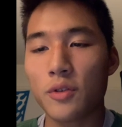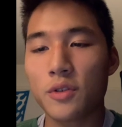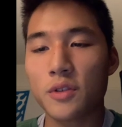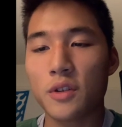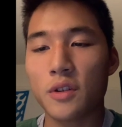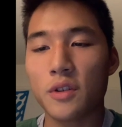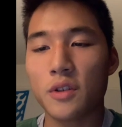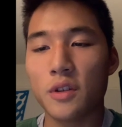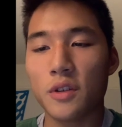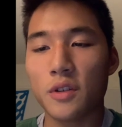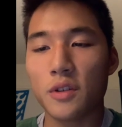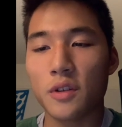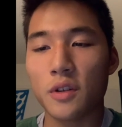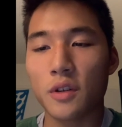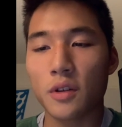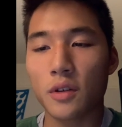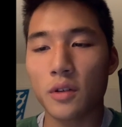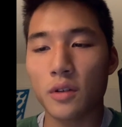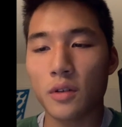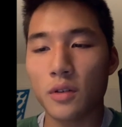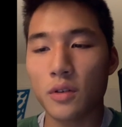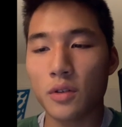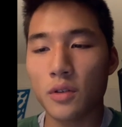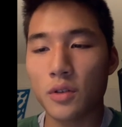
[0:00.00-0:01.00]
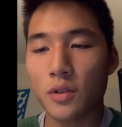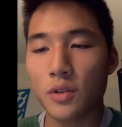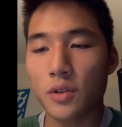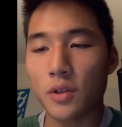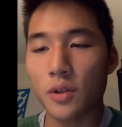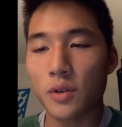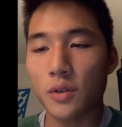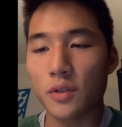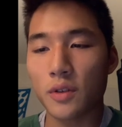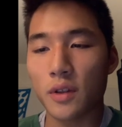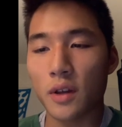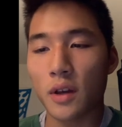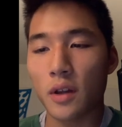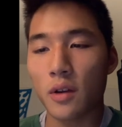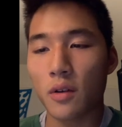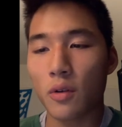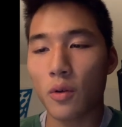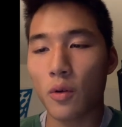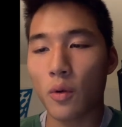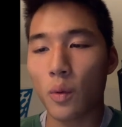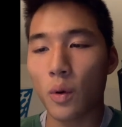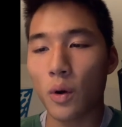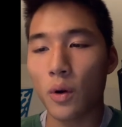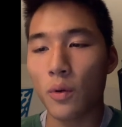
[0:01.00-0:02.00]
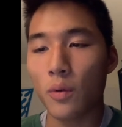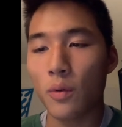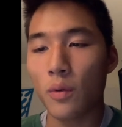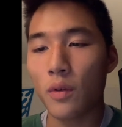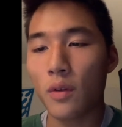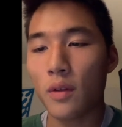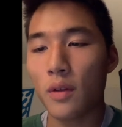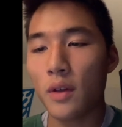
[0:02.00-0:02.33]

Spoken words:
statistic shows that, quote,